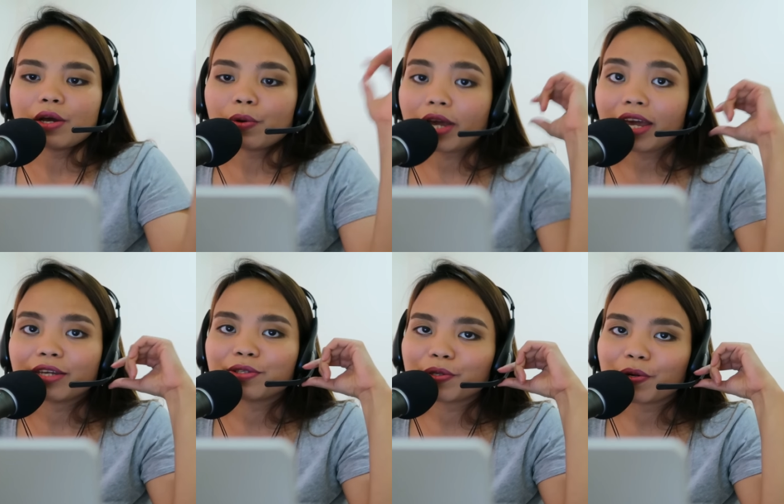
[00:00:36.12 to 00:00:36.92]

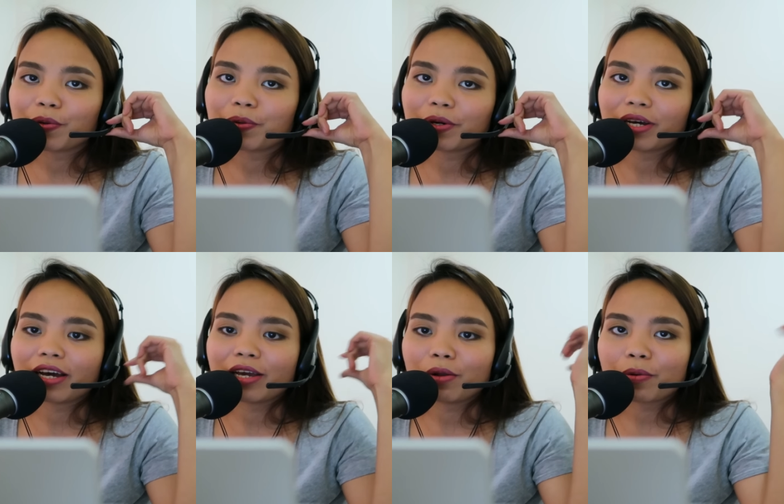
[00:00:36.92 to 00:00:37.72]
Okay, so
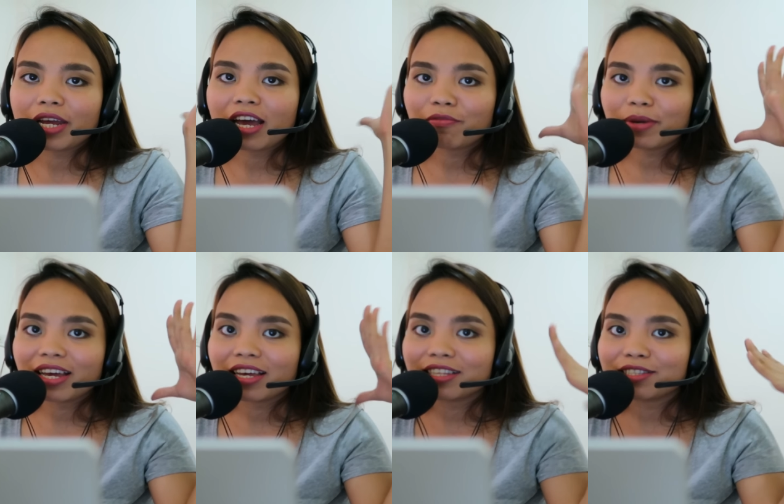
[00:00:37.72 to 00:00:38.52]
I already have my
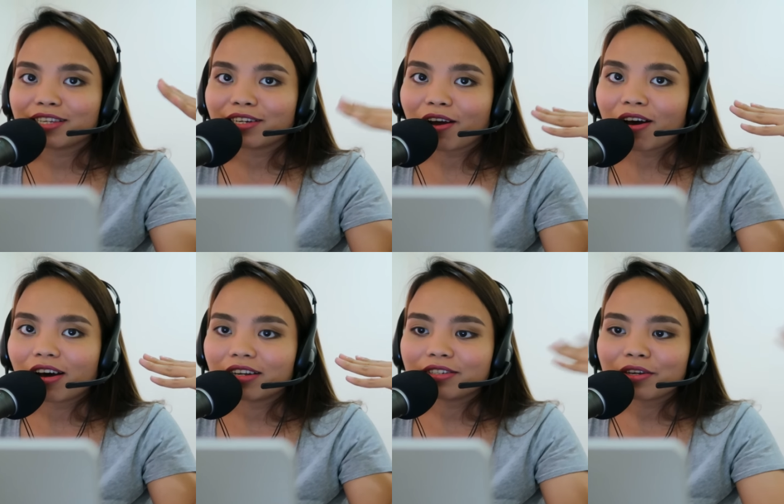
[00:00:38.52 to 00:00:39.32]
headset
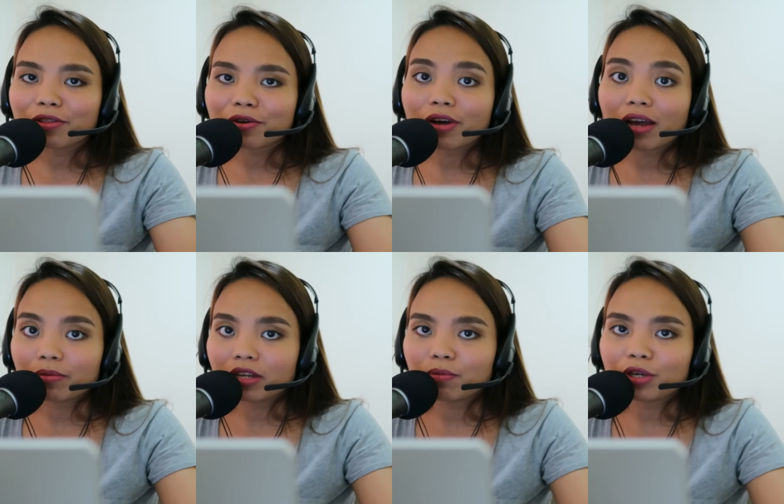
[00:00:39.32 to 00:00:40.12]
on, although
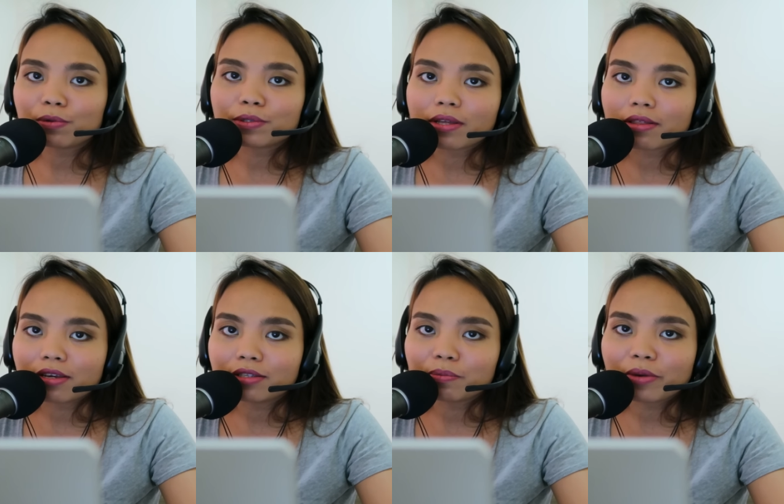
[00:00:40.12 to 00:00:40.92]
I'm going to be using
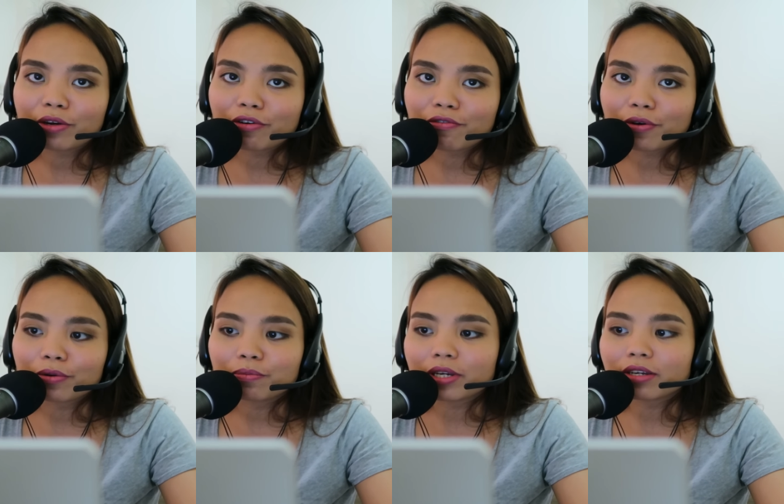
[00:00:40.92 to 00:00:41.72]
this
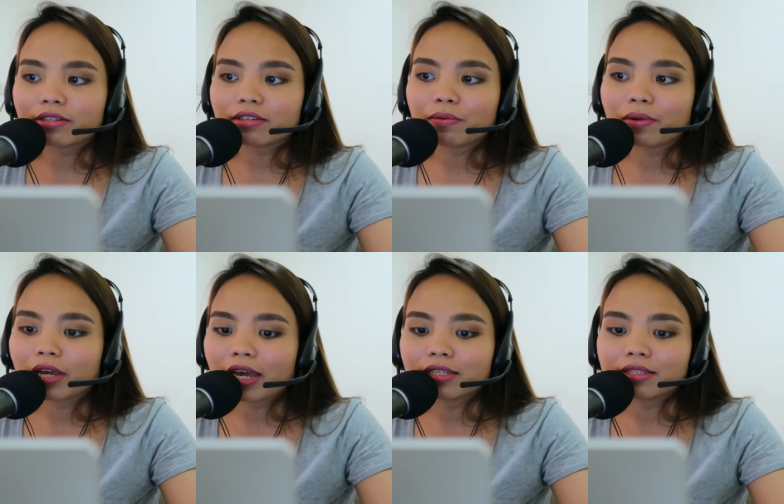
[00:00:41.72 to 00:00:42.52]
microphone because it
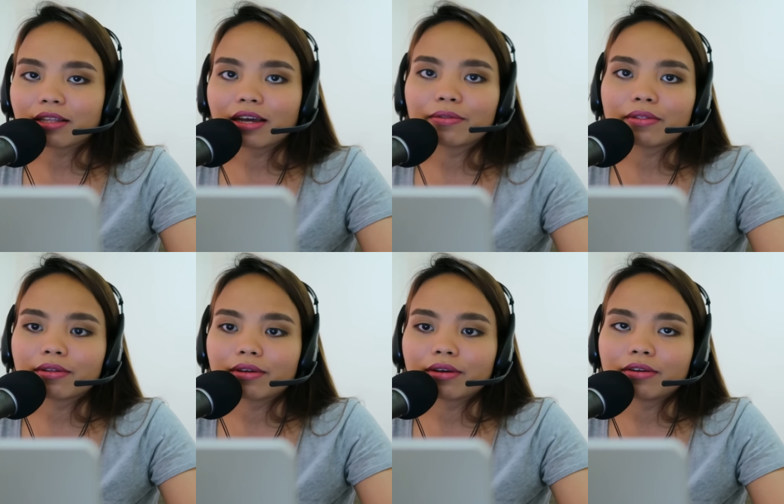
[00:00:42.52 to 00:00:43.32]
will cancel out
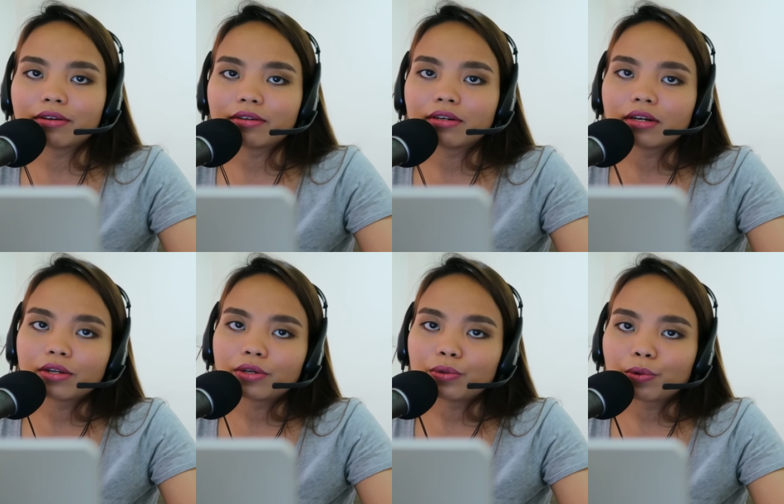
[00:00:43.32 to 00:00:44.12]
the
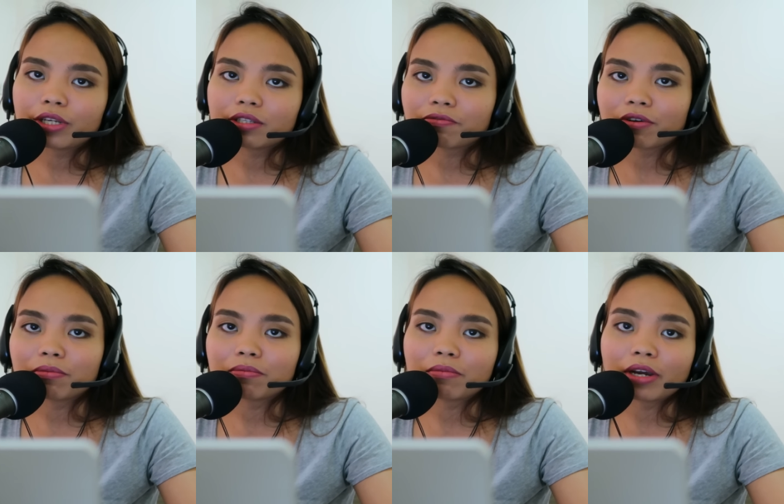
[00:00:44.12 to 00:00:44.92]
noise
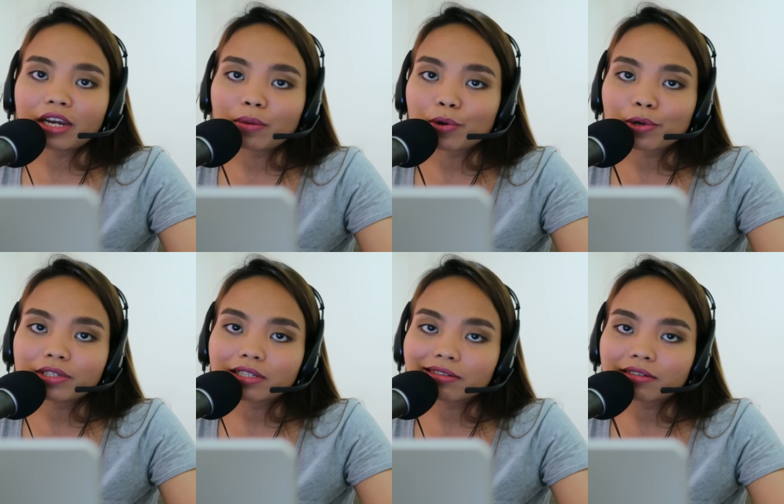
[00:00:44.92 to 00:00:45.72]
from my
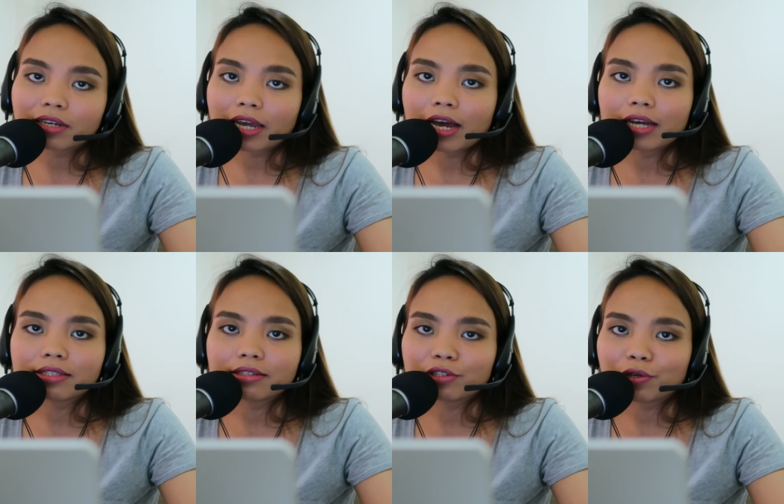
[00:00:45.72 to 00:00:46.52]
neighborhood, the
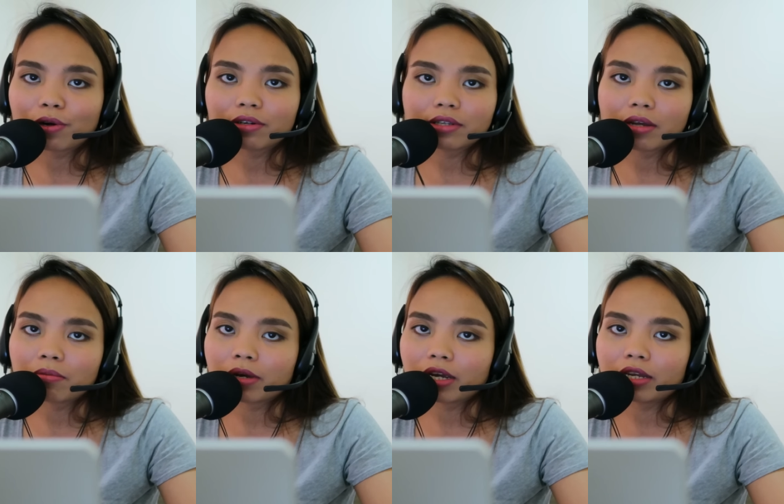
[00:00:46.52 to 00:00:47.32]
cats and the dogs
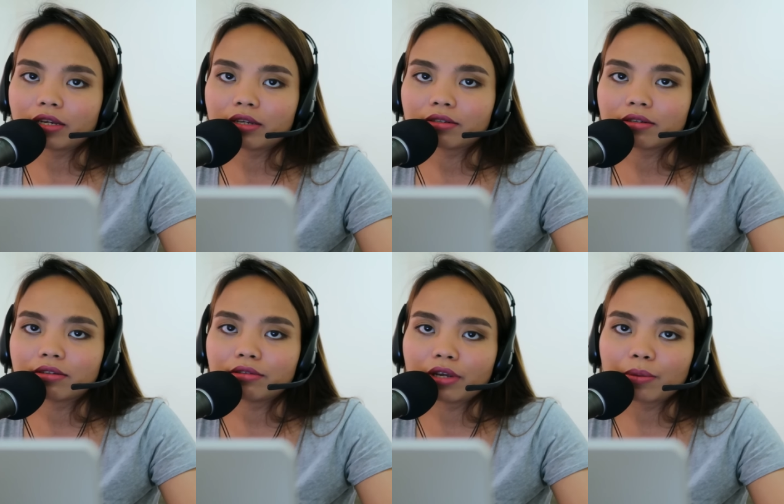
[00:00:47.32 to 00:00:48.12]
and my
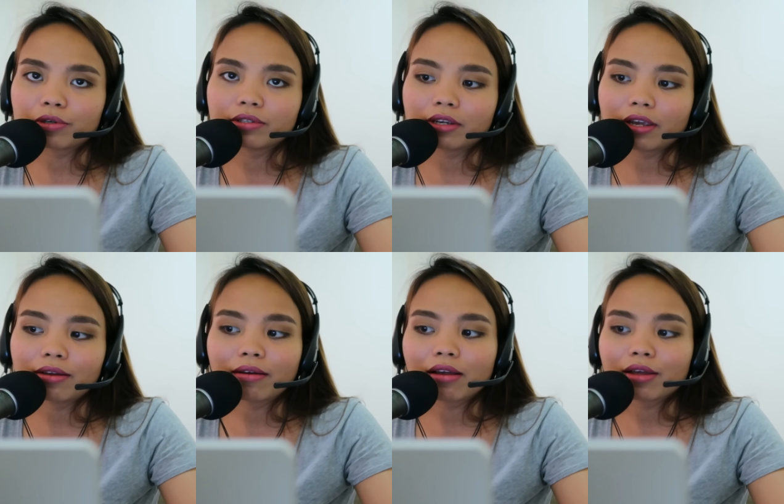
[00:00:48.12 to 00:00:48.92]
neighbor singing.